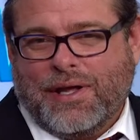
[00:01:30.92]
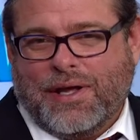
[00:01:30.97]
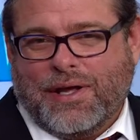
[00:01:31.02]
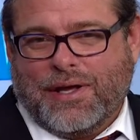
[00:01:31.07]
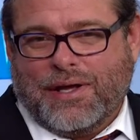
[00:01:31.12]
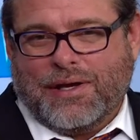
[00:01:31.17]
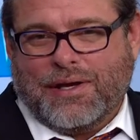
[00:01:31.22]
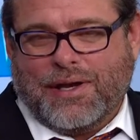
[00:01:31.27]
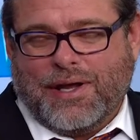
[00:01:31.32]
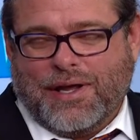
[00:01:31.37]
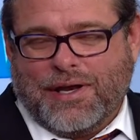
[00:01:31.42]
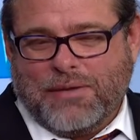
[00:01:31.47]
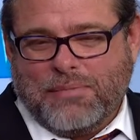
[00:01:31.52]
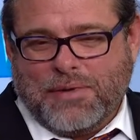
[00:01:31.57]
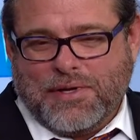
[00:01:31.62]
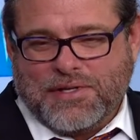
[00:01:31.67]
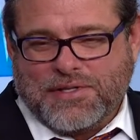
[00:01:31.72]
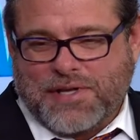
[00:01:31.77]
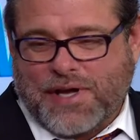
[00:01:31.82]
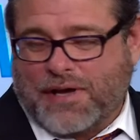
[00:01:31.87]
and, and to
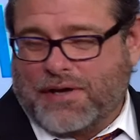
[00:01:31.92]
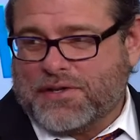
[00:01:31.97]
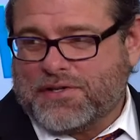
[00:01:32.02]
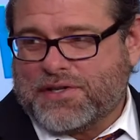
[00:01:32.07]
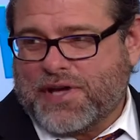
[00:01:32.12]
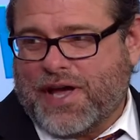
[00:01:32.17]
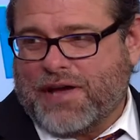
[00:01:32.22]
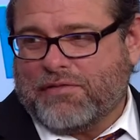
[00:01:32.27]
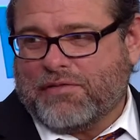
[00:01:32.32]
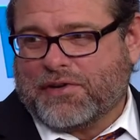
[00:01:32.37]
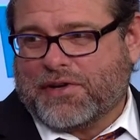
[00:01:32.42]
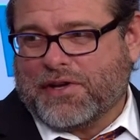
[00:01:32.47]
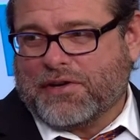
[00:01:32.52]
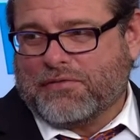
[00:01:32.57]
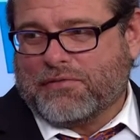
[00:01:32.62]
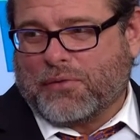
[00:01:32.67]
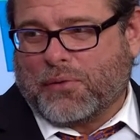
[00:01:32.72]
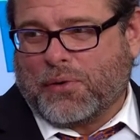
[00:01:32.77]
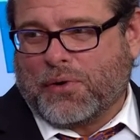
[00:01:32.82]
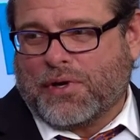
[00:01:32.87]
be a zealous
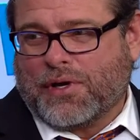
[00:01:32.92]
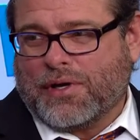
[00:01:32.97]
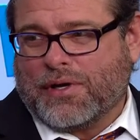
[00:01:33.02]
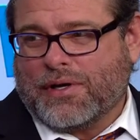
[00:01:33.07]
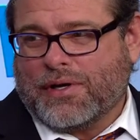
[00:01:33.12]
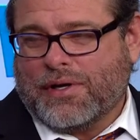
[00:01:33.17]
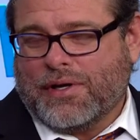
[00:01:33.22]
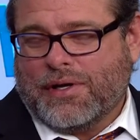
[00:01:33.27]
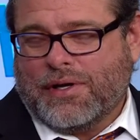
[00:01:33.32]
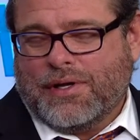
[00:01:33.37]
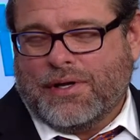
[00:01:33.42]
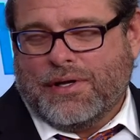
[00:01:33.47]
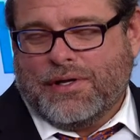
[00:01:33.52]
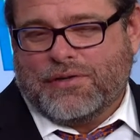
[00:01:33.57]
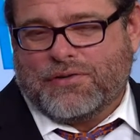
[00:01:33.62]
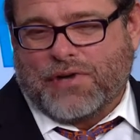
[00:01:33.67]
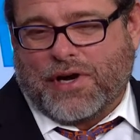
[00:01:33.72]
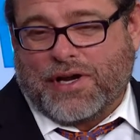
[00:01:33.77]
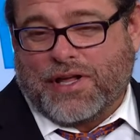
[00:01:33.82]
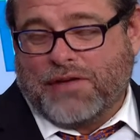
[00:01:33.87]
advocate for you,
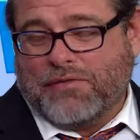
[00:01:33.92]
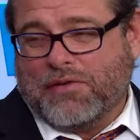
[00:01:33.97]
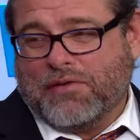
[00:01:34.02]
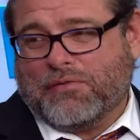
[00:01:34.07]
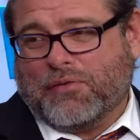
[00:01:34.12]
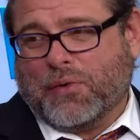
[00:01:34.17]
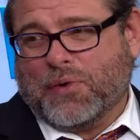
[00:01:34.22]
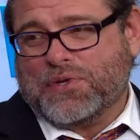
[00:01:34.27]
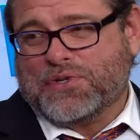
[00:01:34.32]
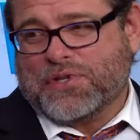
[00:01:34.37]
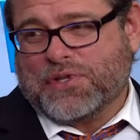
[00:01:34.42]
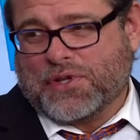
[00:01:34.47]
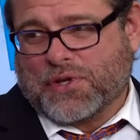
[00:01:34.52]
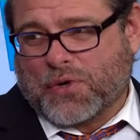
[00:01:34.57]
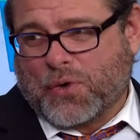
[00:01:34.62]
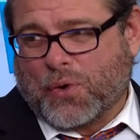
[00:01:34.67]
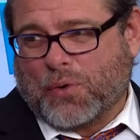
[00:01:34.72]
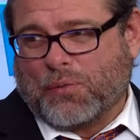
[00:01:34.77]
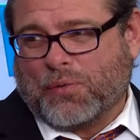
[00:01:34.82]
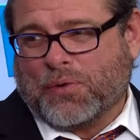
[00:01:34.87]
try to give you a voice in the
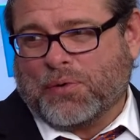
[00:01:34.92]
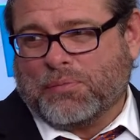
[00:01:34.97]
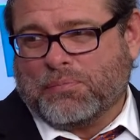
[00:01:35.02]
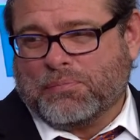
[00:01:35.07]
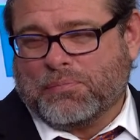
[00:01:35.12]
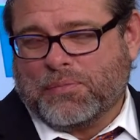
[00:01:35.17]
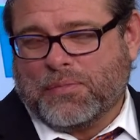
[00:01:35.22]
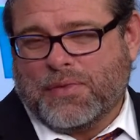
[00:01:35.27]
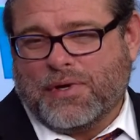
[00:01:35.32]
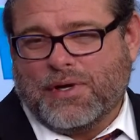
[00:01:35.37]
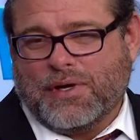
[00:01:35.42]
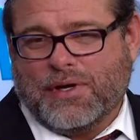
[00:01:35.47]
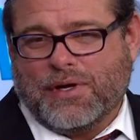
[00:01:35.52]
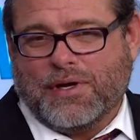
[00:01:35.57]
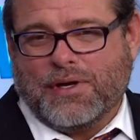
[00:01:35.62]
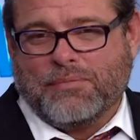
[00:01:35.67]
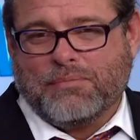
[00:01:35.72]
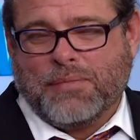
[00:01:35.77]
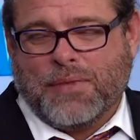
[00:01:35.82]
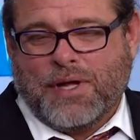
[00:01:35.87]
courtroom.
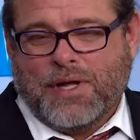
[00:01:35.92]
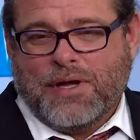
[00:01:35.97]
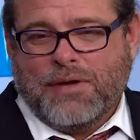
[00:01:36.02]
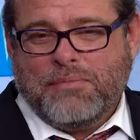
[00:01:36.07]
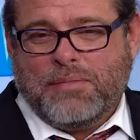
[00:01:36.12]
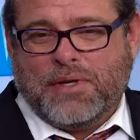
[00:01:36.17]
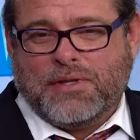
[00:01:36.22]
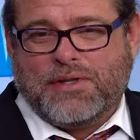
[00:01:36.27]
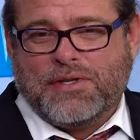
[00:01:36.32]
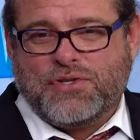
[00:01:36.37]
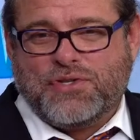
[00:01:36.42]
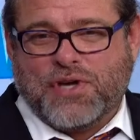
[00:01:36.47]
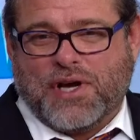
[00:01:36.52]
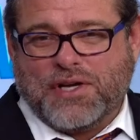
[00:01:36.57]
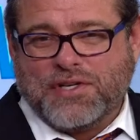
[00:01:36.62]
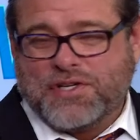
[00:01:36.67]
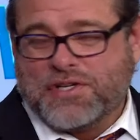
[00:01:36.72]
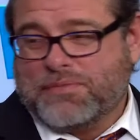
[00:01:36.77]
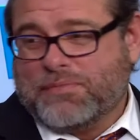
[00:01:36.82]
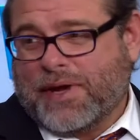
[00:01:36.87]
Um, but the
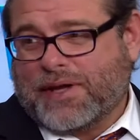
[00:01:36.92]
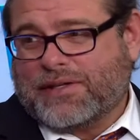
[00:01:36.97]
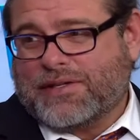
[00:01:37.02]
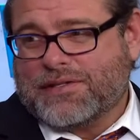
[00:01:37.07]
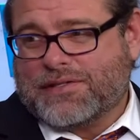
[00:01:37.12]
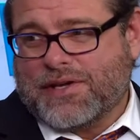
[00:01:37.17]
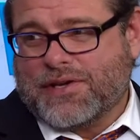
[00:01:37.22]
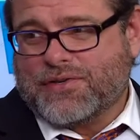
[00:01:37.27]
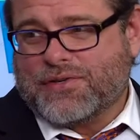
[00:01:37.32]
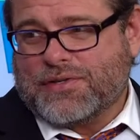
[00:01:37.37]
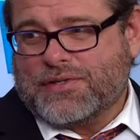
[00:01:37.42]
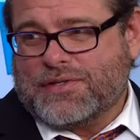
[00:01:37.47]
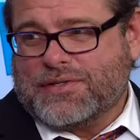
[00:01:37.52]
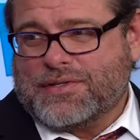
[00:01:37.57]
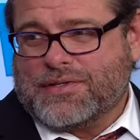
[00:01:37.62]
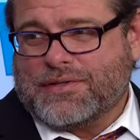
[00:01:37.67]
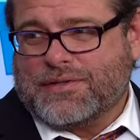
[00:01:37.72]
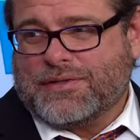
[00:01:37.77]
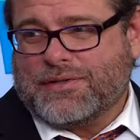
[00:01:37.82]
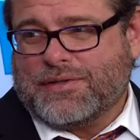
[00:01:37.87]
judges make
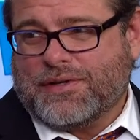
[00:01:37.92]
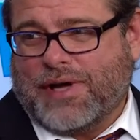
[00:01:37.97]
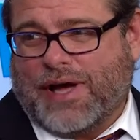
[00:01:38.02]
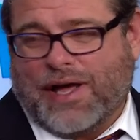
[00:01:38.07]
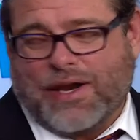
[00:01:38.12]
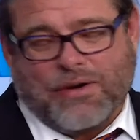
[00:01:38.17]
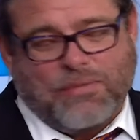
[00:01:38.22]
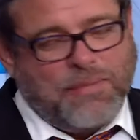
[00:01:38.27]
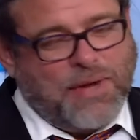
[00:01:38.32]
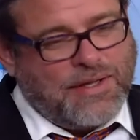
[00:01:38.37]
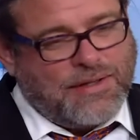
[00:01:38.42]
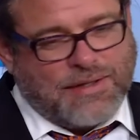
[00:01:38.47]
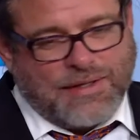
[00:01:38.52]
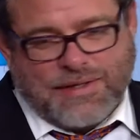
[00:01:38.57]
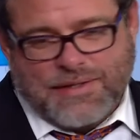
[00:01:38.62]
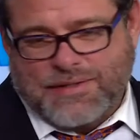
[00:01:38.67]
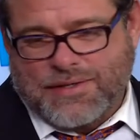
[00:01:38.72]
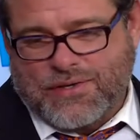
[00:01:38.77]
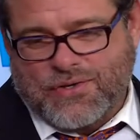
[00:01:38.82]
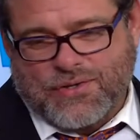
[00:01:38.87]
decisions. I don't make the
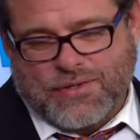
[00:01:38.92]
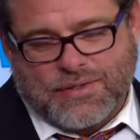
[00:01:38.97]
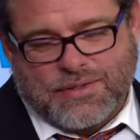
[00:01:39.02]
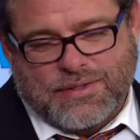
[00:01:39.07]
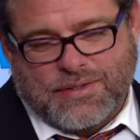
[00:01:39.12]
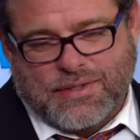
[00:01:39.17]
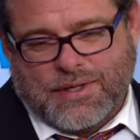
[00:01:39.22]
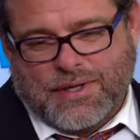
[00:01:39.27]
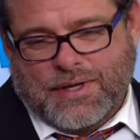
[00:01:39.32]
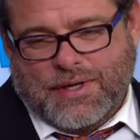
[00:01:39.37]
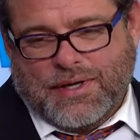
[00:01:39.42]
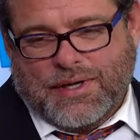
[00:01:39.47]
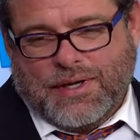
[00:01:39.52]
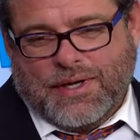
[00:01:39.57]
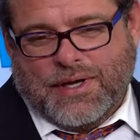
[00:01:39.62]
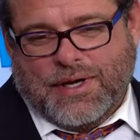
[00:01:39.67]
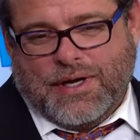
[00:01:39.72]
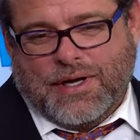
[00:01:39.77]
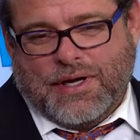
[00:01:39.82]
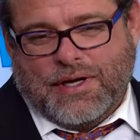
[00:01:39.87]
decisions.
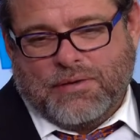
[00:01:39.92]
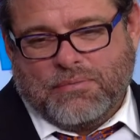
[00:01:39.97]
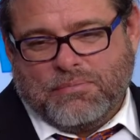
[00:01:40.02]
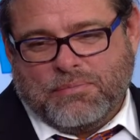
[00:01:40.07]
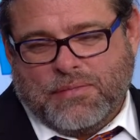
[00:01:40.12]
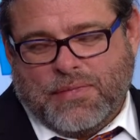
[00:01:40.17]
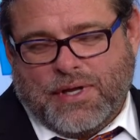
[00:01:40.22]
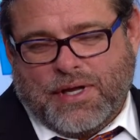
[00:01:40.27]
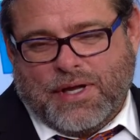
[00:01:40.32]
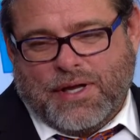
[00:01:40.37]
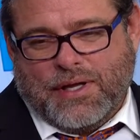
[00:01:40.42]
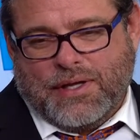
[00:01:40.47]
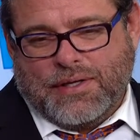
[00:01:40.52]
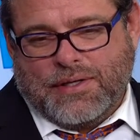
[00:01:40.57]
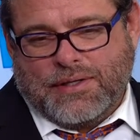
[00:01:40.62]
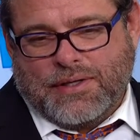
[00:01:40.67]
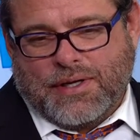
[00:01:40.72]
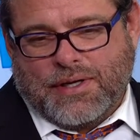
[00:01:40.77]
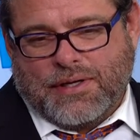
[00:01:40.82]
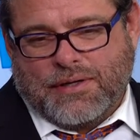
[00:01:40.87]
Um,
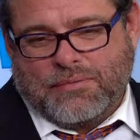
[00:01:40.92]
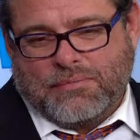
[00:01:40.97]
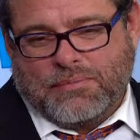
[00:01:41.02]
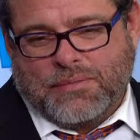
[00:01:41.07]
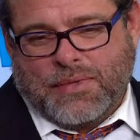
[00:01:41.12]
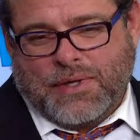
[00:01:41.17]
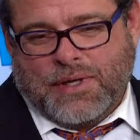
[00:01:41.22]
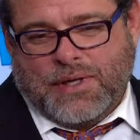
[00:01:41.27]
and um,